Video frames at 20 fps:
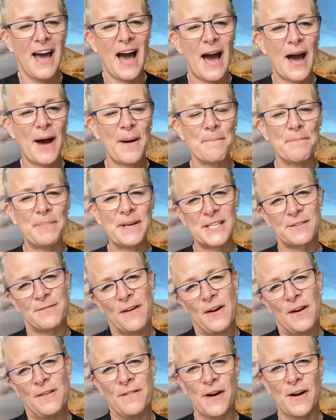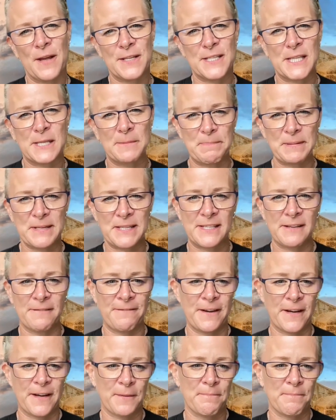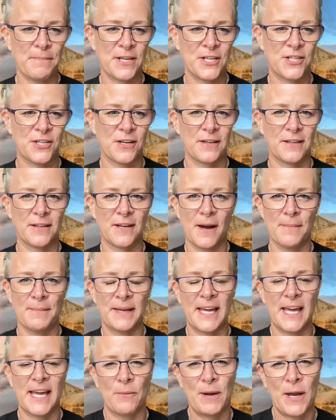But it's very specific mission coming here.